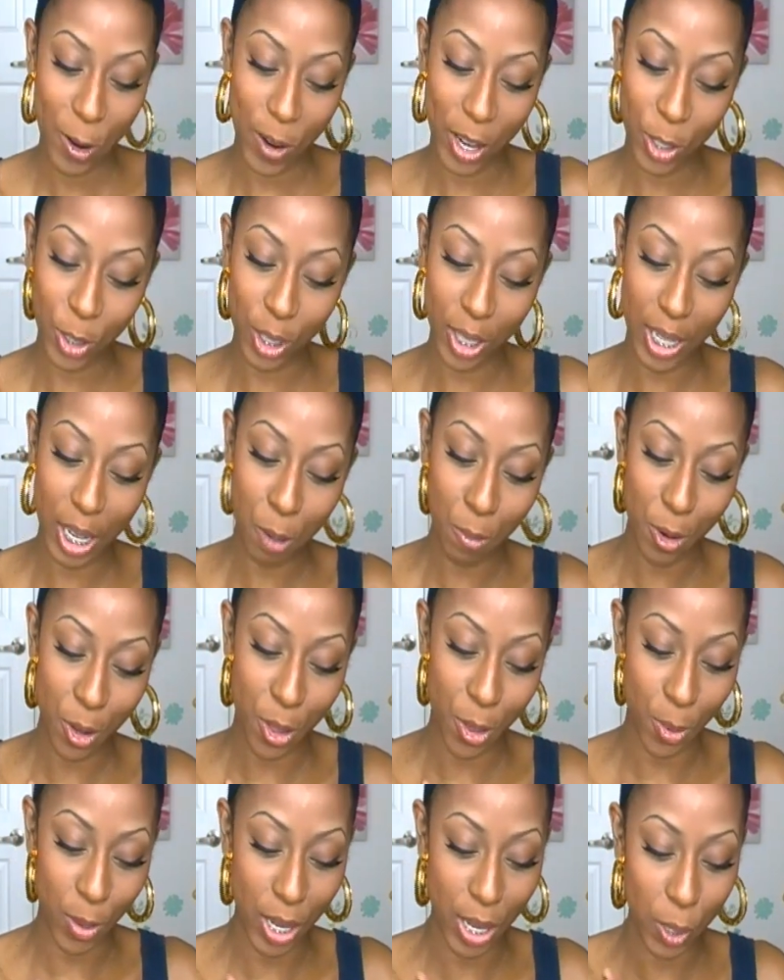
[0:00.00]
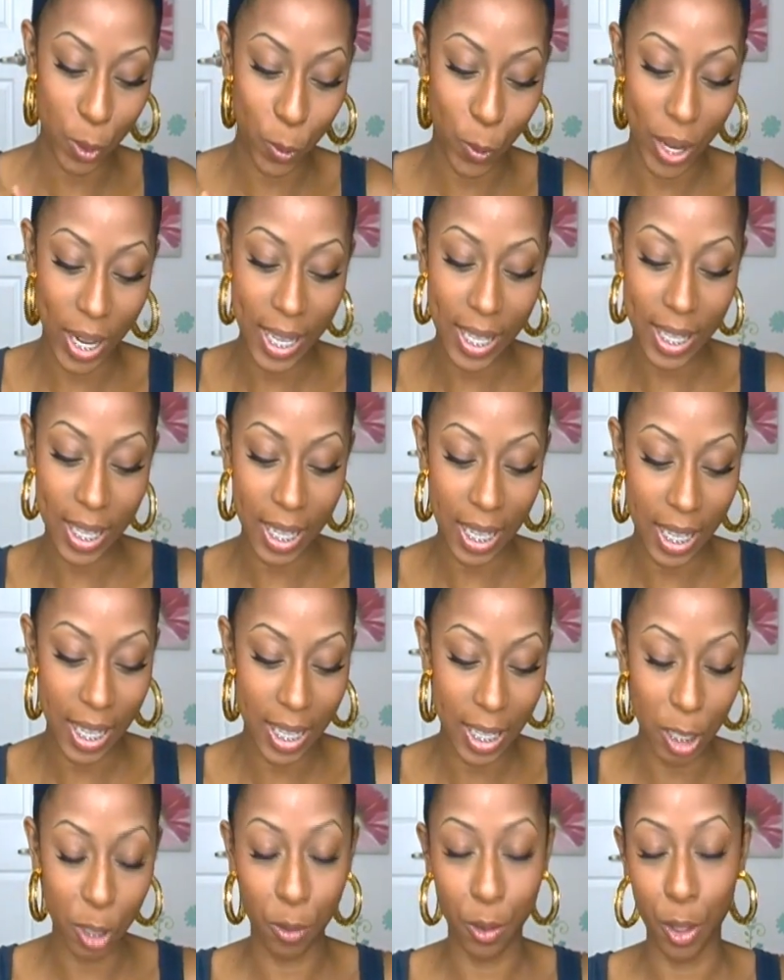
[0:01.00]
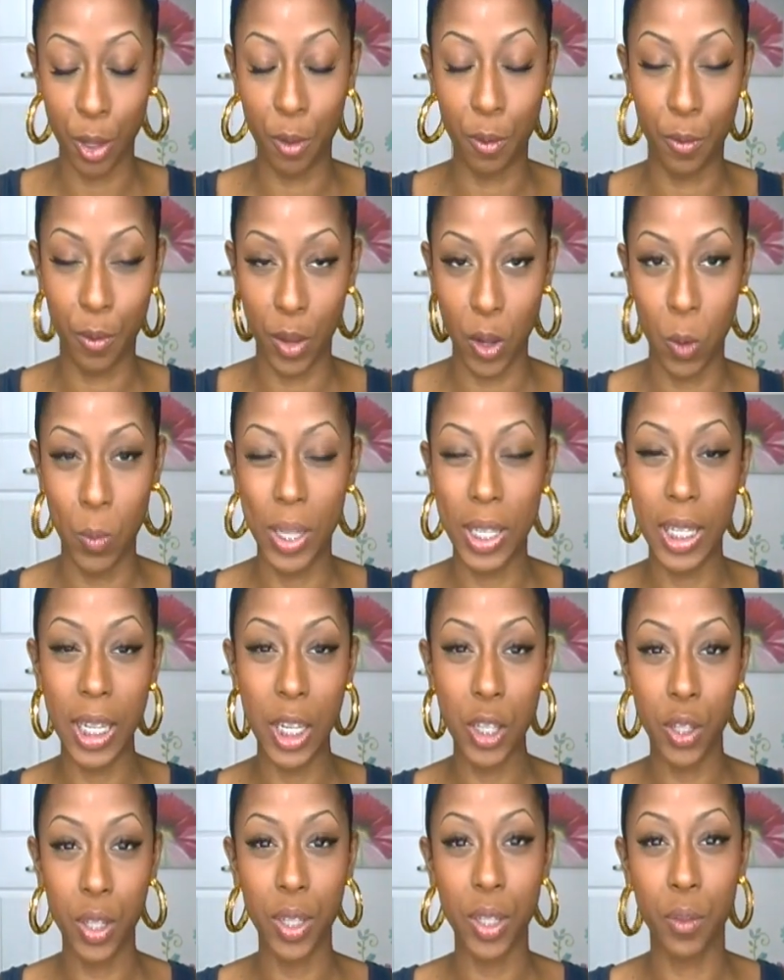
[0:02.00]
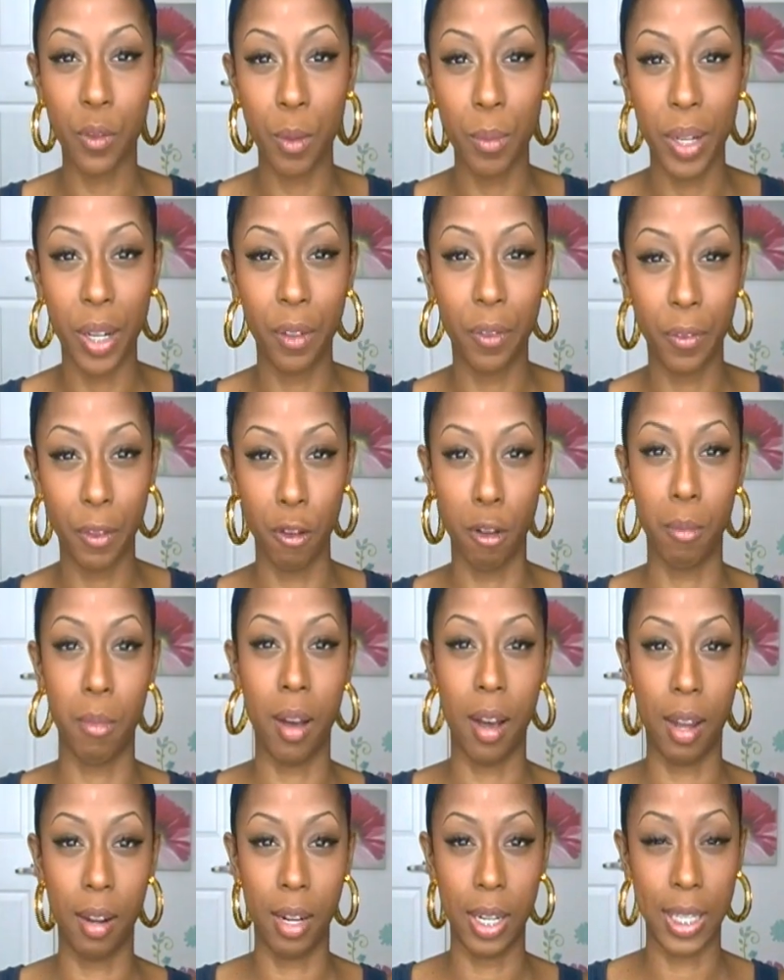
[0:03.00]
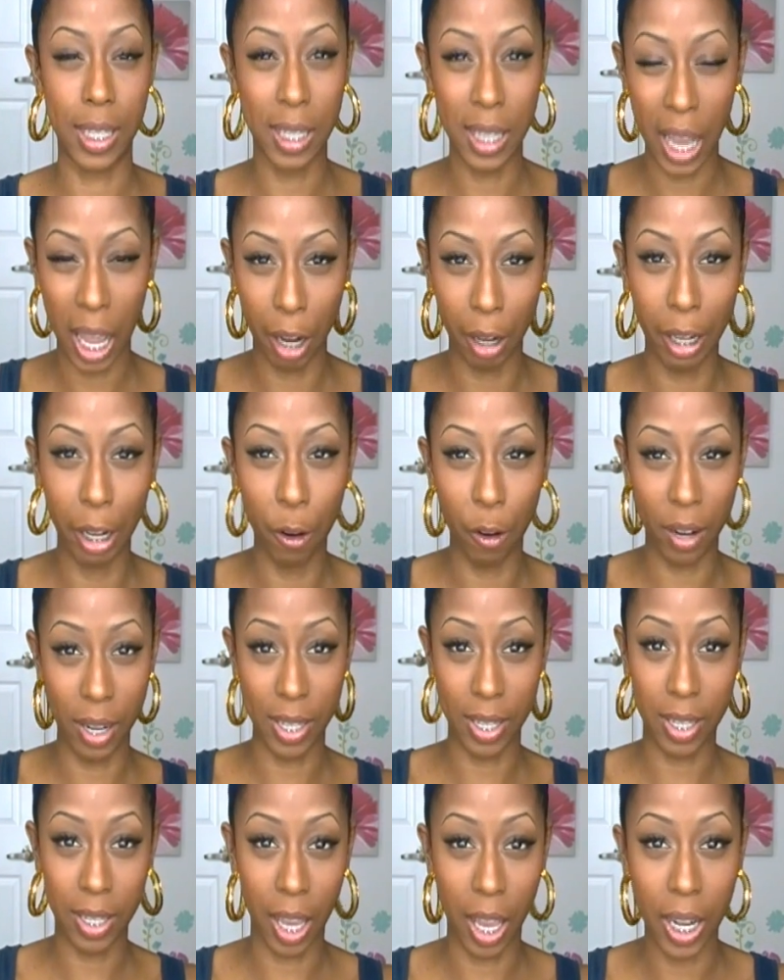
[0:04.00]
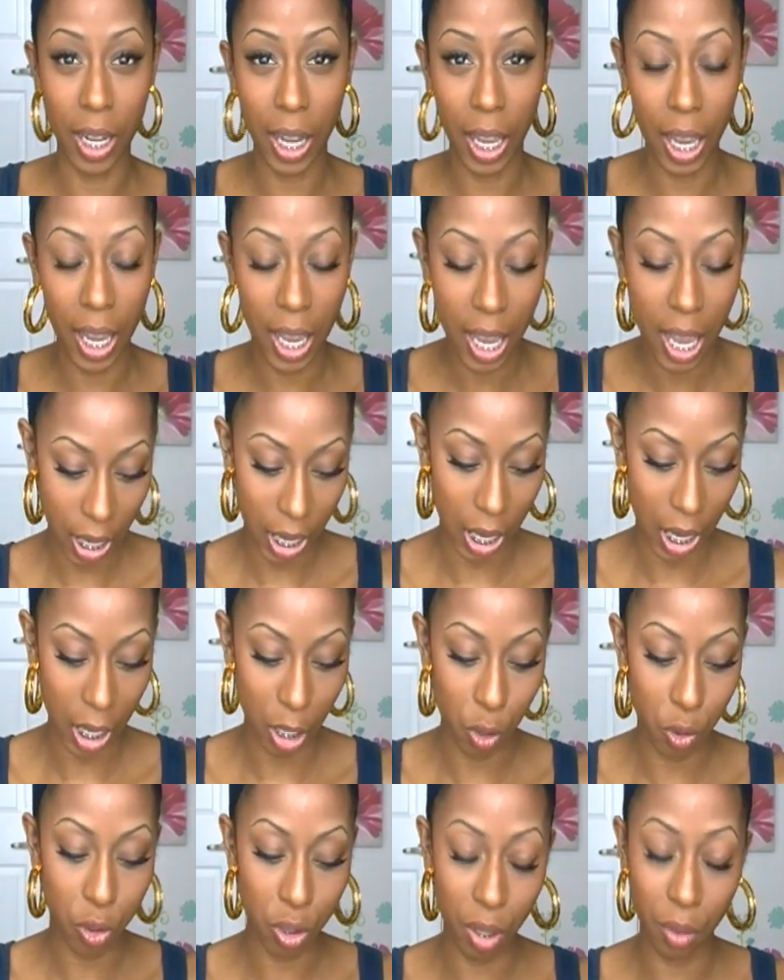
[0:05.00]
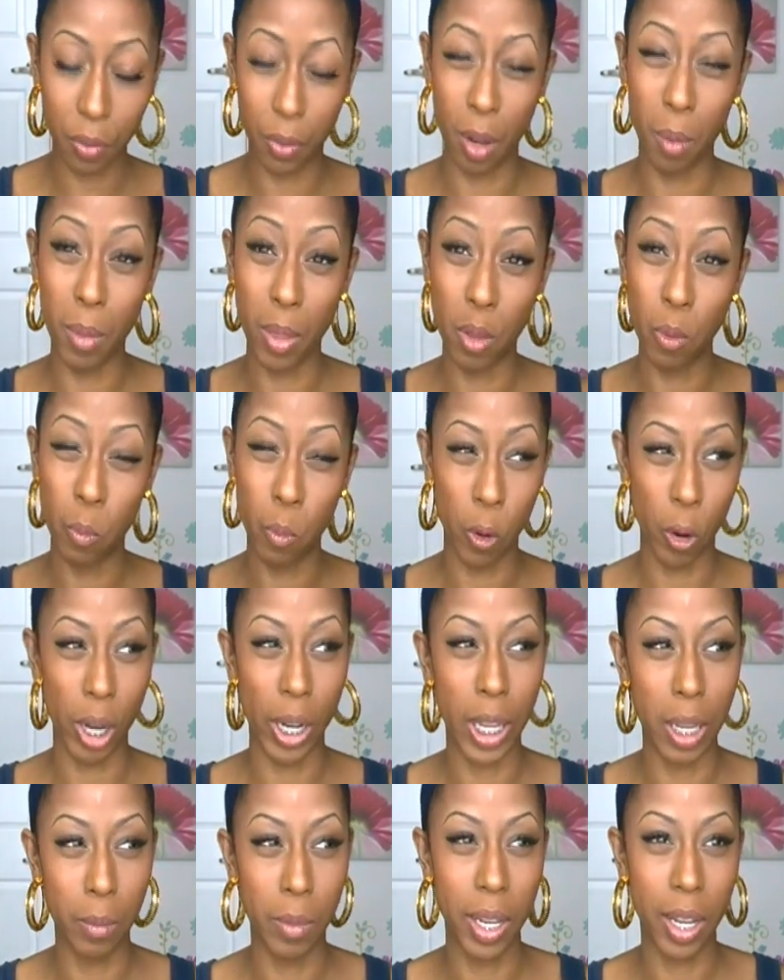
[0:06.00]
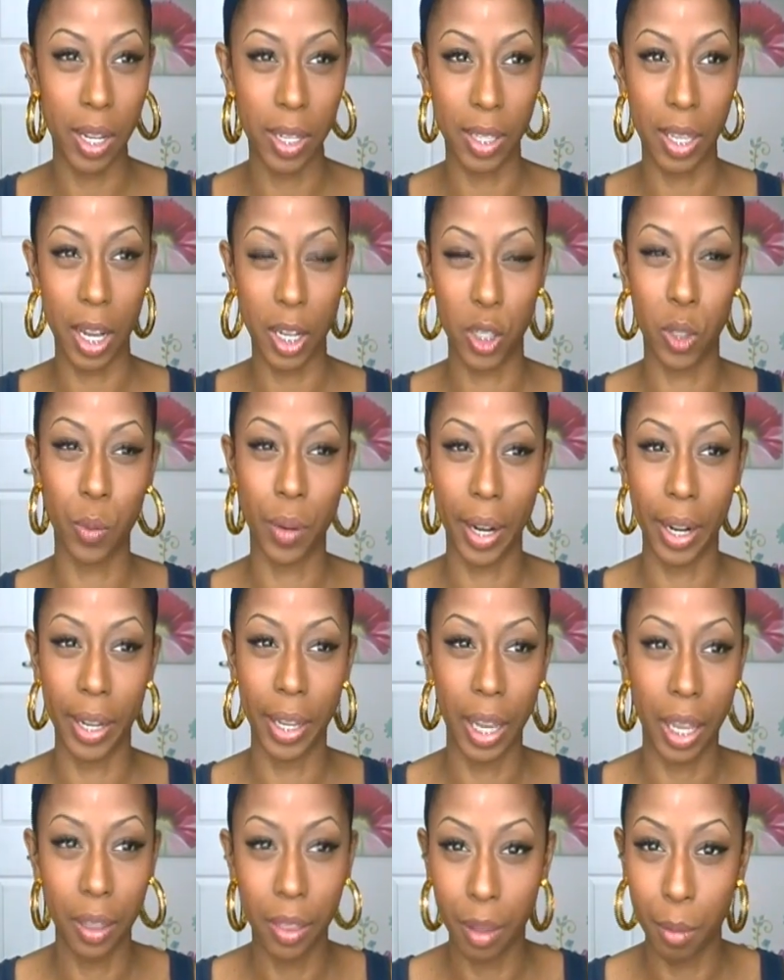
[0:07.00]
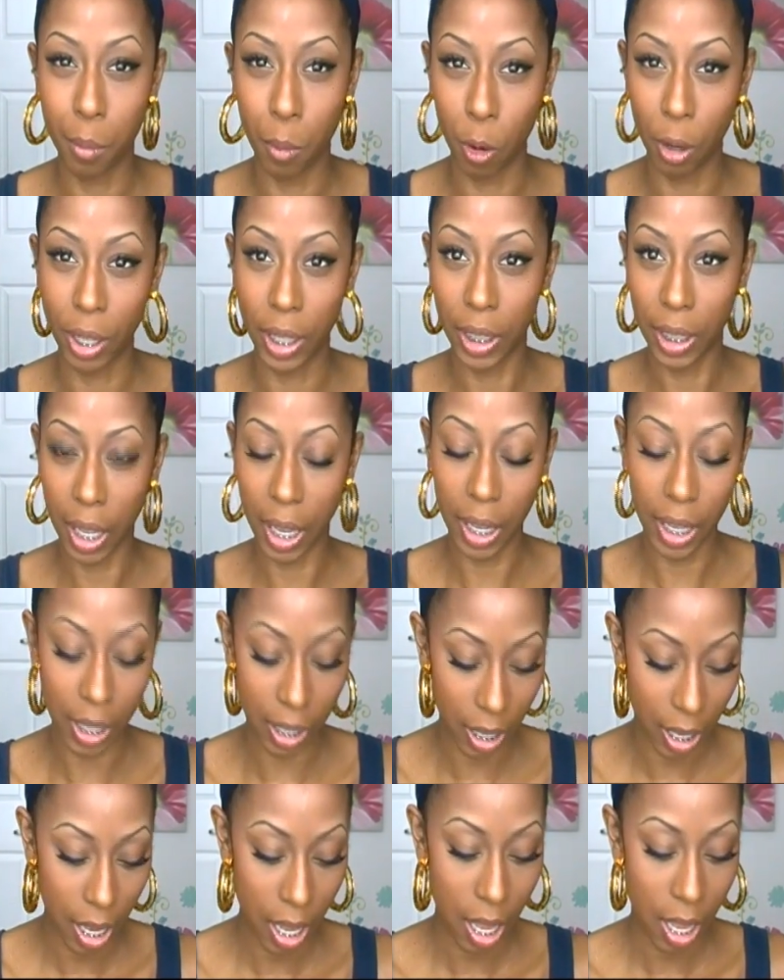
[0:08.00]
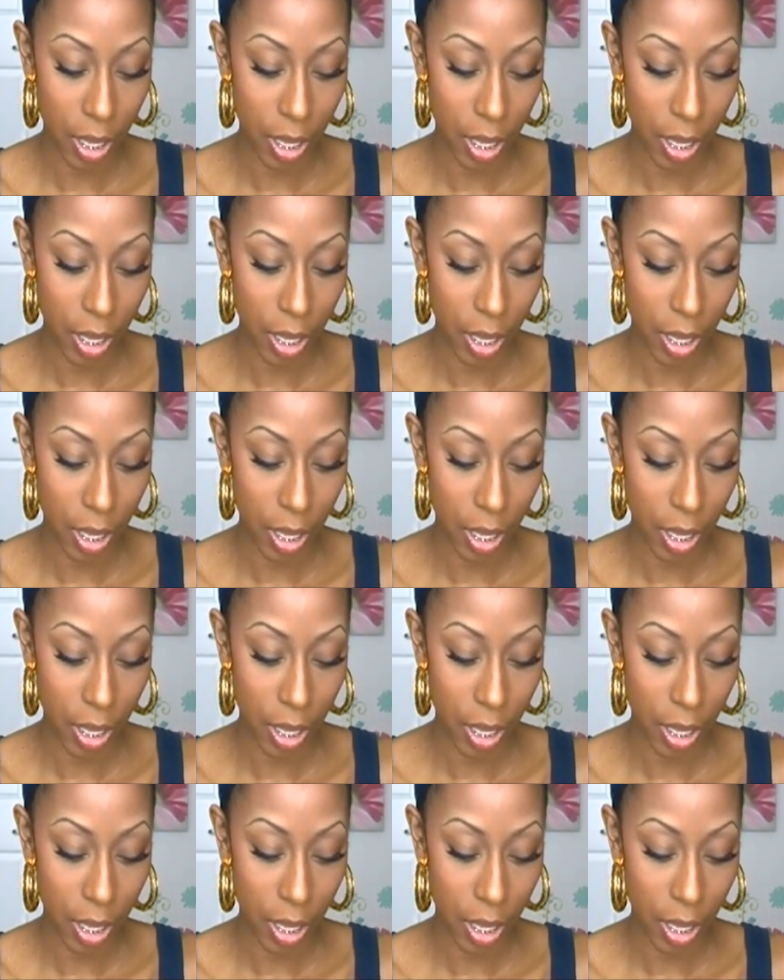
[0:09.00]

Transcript: Question number three is when is it easiest for you to film? It's easiest for me to film on a Saturday or on a Sunday, and I usually film in the morning because that's when I get the morning light.